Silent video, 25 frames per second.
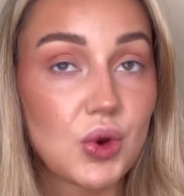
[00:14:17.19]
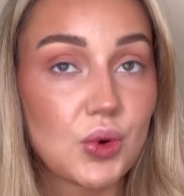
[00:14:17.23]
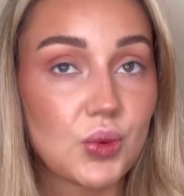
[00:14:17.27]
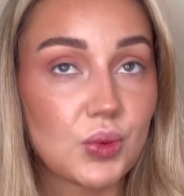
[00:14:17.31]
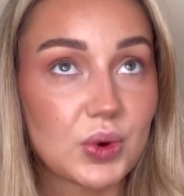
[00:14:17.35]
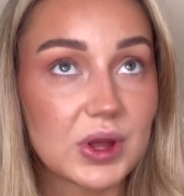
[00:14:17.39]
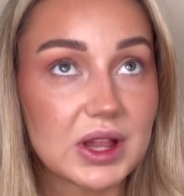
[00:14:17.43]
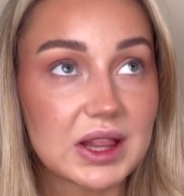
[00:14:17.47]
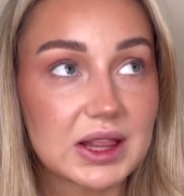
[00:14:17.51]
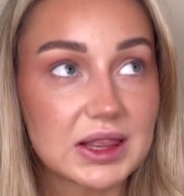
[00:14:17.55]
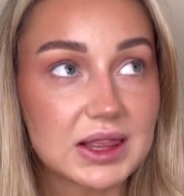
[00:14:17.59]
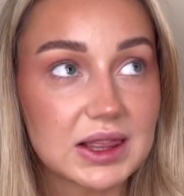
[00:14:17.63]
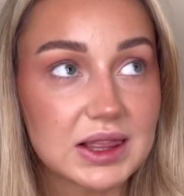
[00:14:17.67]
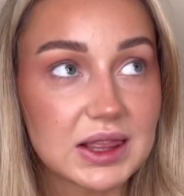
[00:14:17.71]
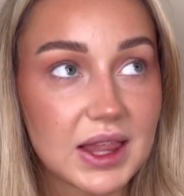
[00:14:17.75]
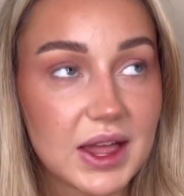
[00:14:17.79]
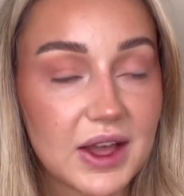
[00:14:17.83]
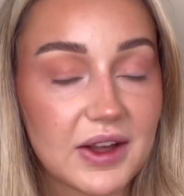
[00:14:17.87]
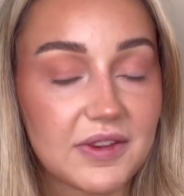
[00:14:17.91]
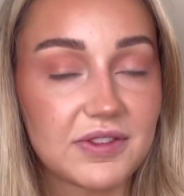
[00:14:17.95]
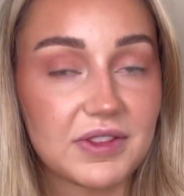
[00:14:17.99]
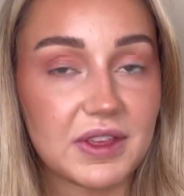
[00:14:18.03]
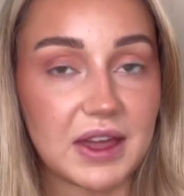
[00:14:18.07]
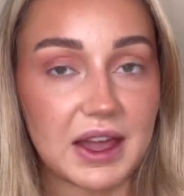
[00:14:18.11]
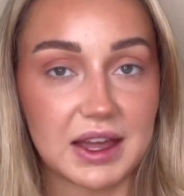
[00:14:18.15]
We
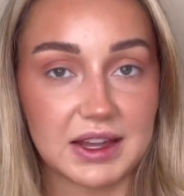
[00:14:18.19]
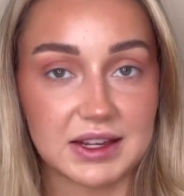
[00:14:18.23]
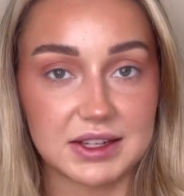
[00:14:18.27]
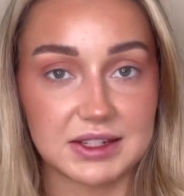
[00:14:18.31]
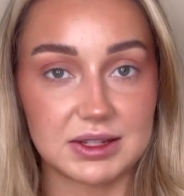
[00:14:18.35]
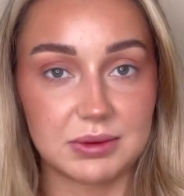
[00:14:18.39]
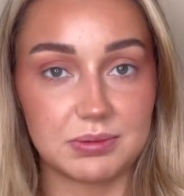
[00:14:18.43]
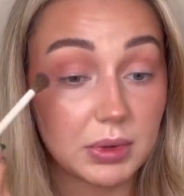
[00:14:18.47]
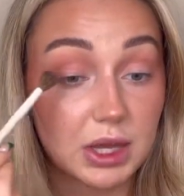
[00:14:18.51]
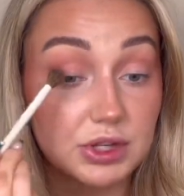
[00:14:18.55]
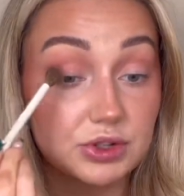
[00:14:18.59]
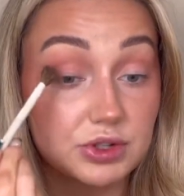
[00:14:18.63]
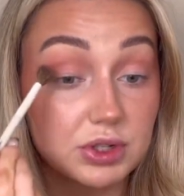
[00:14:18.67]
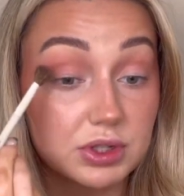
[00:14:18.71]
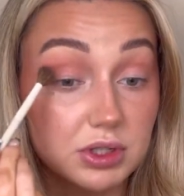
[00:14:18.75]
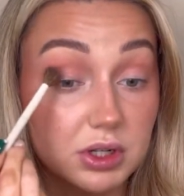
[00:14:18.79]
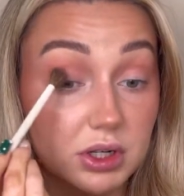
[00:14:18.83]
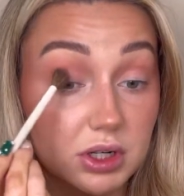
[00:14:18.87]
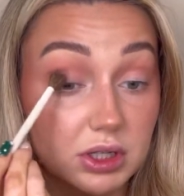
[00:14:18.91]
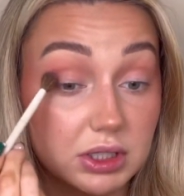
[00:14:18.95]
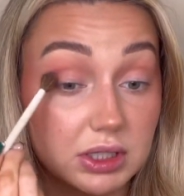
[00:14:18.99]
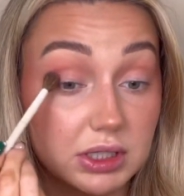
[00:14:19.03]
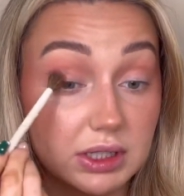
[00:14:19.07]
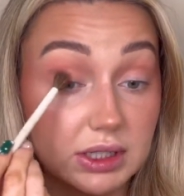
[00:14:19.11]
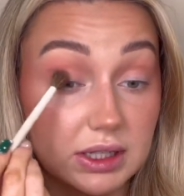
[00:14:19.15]
love that. Patrick Ta
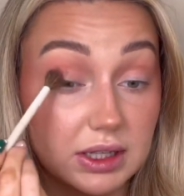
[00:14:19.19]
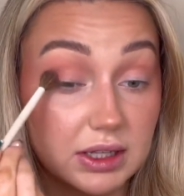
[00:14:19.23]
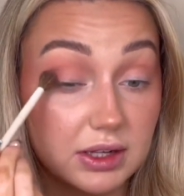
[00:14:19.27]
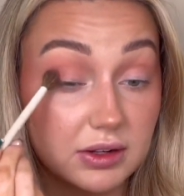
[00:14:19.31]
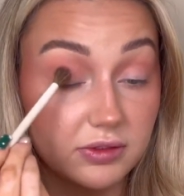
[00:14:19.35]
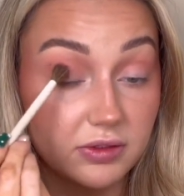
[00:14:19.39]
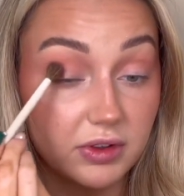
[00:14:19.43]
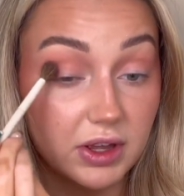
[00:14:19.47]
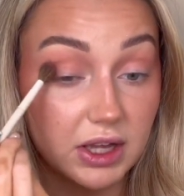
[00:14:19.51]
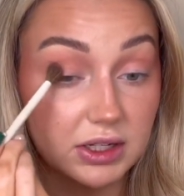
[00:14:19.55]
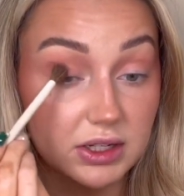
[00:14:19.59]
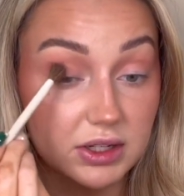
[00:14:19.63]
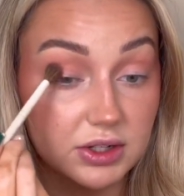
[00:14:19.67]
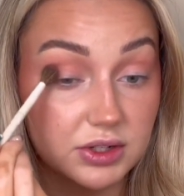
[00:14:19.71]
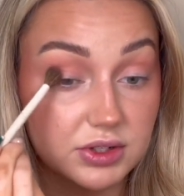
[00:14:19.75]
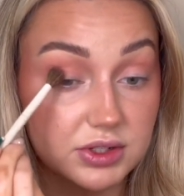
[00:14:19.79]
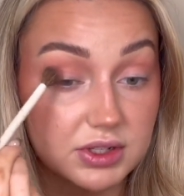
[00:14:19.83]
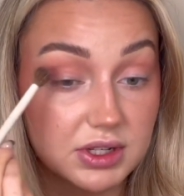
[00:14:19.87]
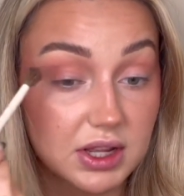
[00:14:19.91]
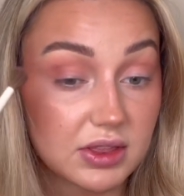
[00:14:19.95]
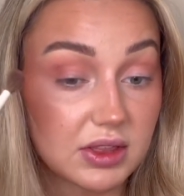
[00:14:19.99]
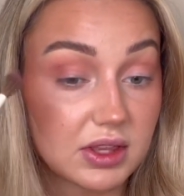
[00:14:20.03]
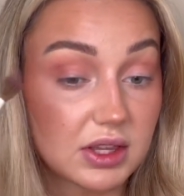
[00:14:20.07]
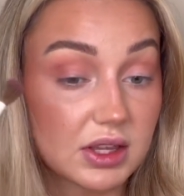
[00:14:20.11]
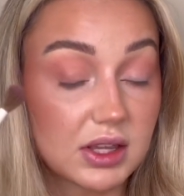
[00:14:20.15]
did in fact
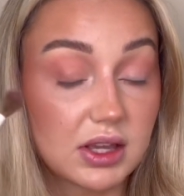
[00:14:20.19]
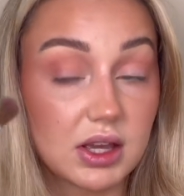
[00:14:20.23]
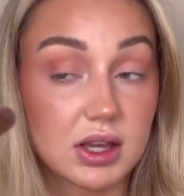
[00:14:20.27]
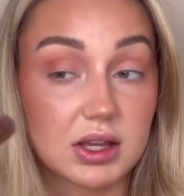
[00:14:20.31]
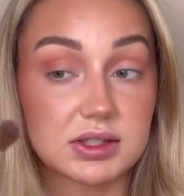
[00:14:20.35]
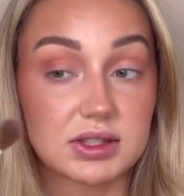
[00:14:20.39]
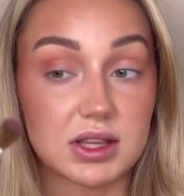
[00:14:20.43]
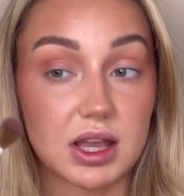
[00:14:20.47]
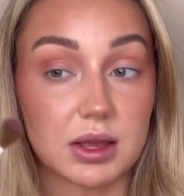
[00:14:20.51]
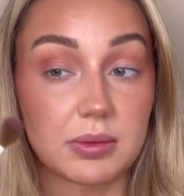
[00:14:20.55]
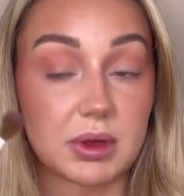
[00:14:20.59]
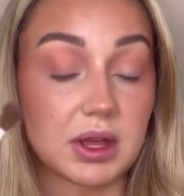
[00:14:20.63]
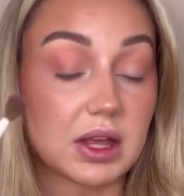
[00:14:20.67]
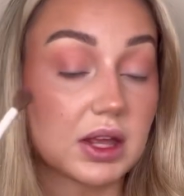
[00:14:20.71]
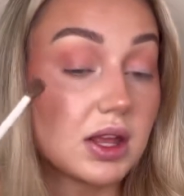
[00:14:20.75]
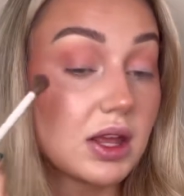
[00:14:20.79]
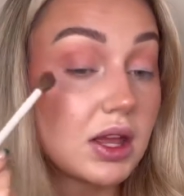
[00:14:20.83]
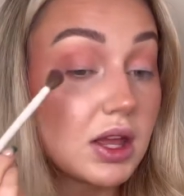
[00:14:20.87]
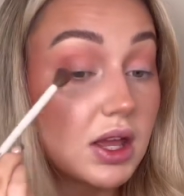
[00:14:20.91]
understand the assignment.